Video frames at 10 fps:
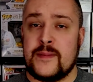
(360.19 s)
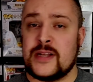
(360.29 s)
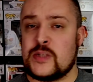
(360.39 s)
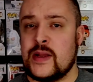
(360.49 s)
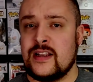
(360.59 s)

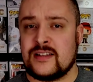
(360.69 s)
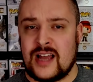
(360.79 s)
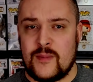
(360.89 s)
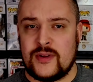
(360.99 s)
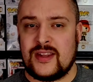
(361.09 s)
but spending
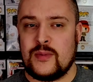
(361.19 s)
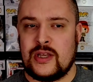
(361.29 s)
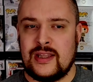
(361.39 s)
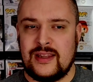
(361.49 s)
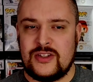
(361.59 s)
time with them
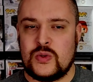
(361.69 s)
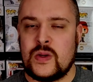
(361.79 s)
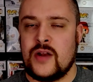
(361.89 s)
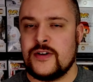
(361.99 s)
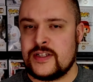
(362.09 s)
can lead to
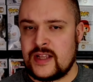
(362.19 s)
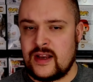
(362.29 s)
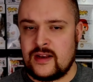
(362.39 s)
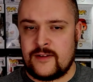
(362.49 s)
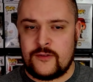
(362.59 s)
an
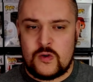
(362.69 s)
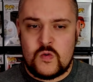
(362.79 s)
understanding of